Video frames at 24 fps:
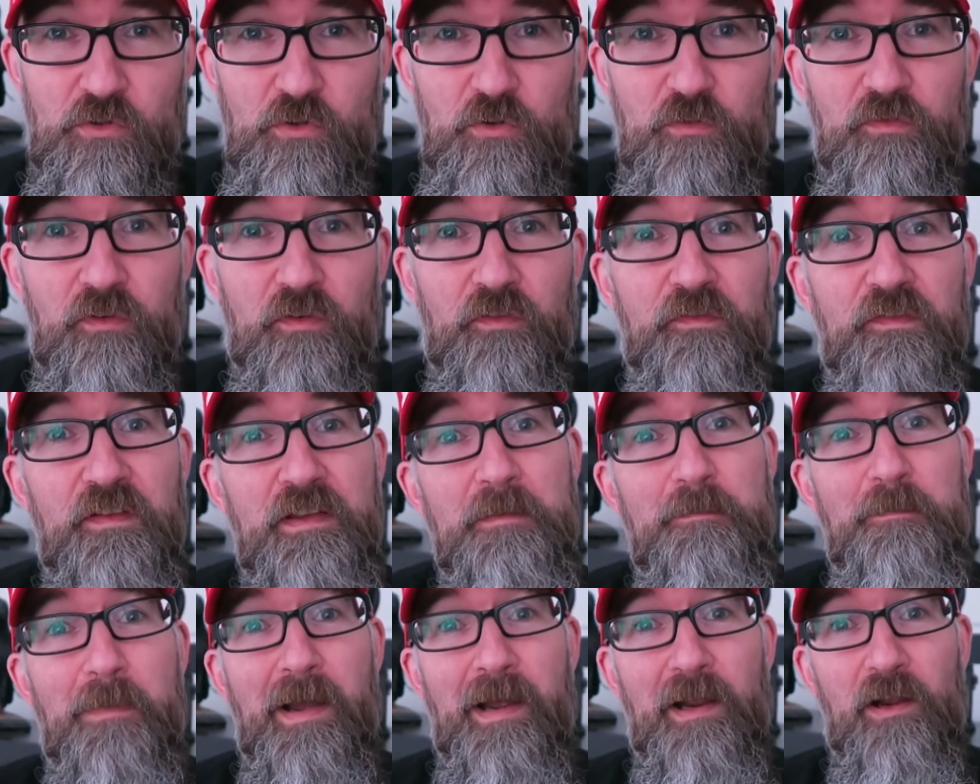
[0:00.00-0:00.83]
to for
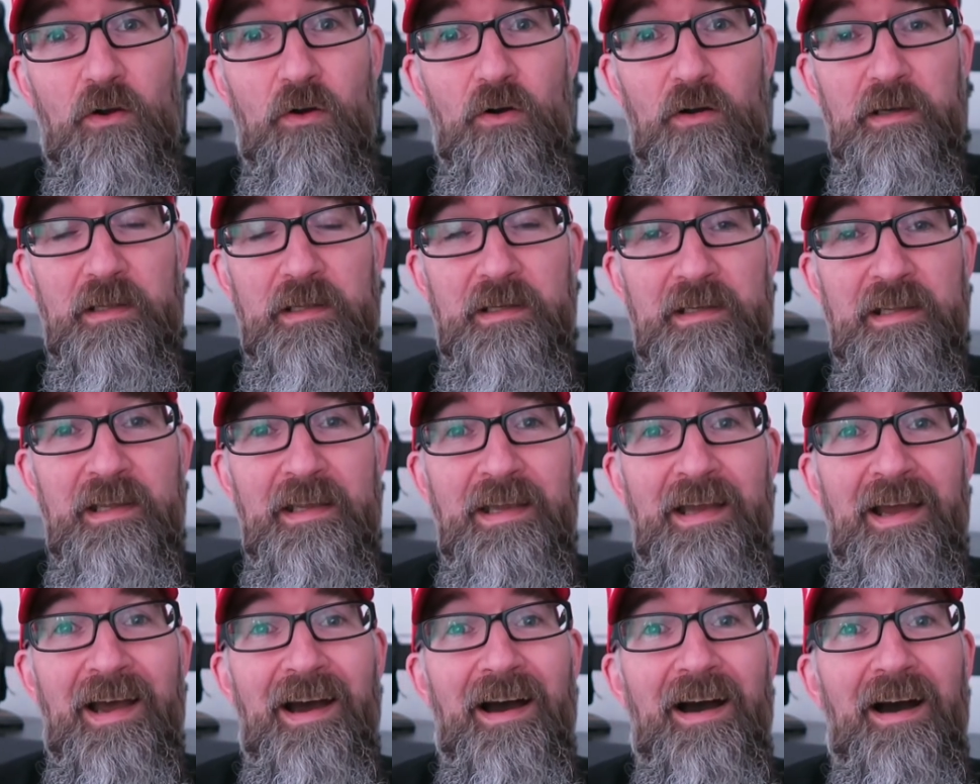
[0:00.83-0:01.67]
feedback on it
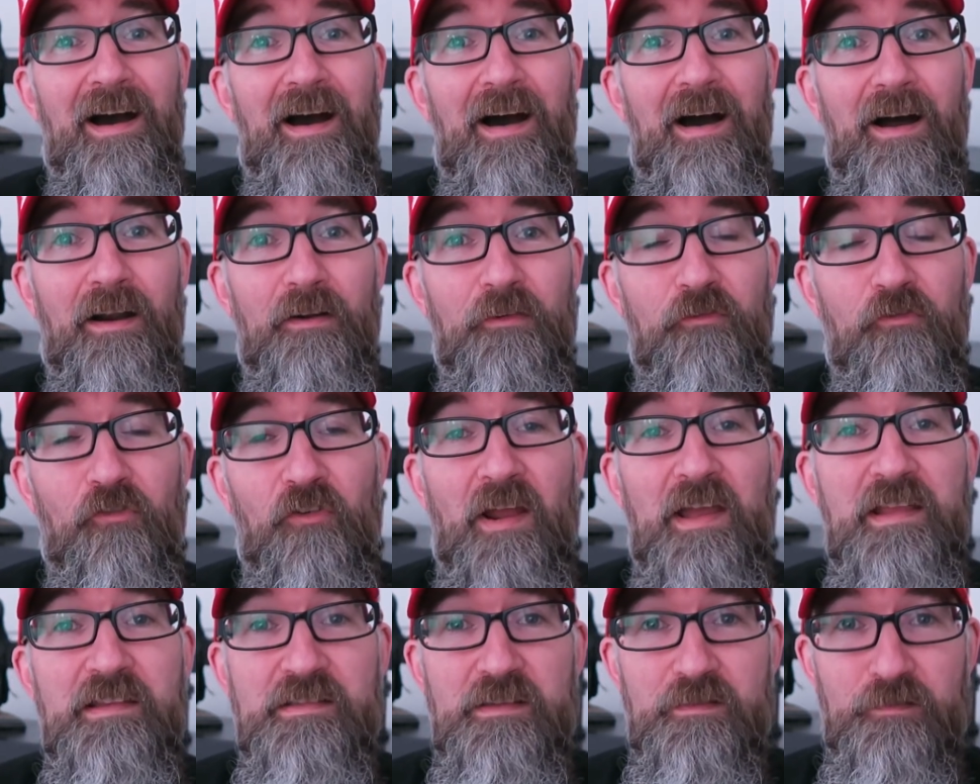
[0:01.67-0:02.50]
are
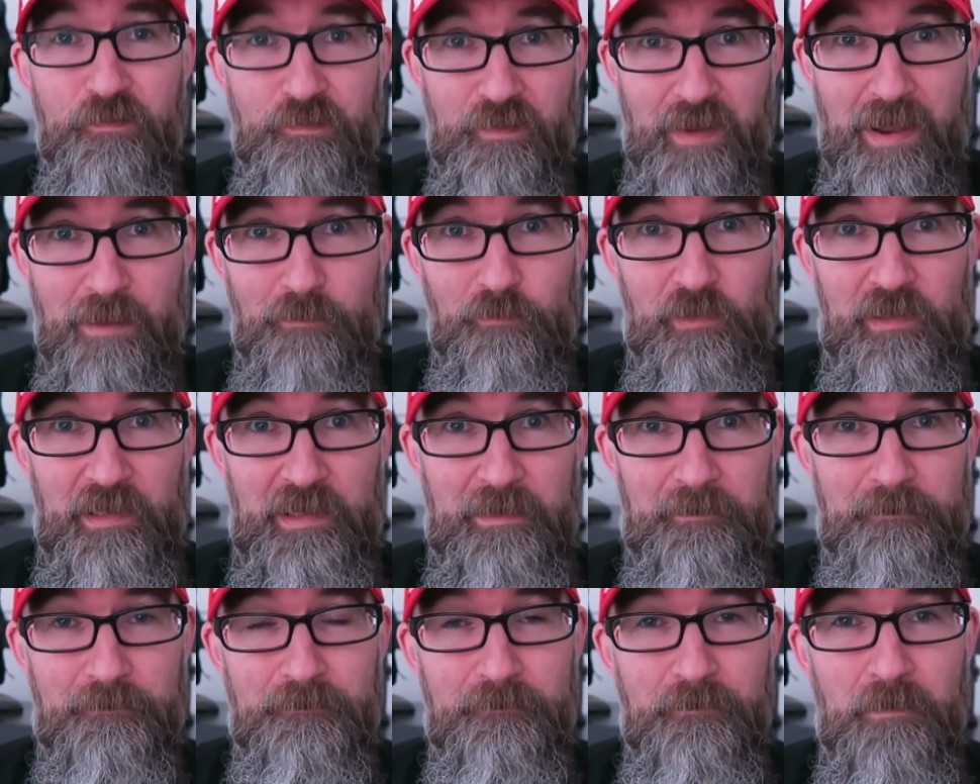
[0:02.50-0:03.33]
friends and
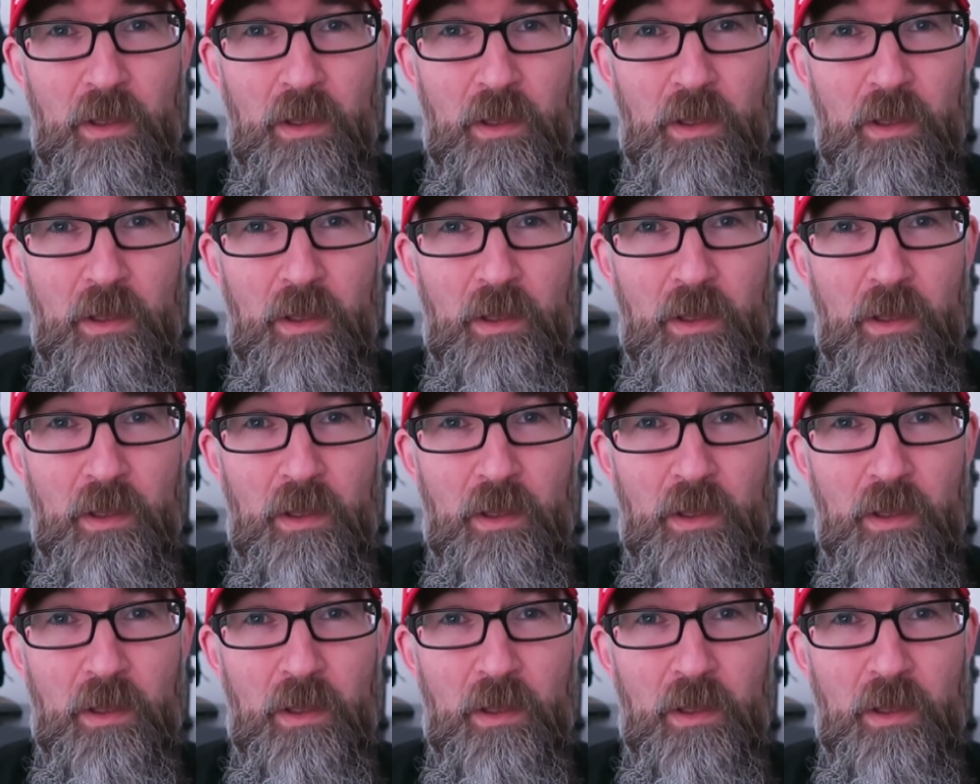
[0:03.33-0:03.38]
family,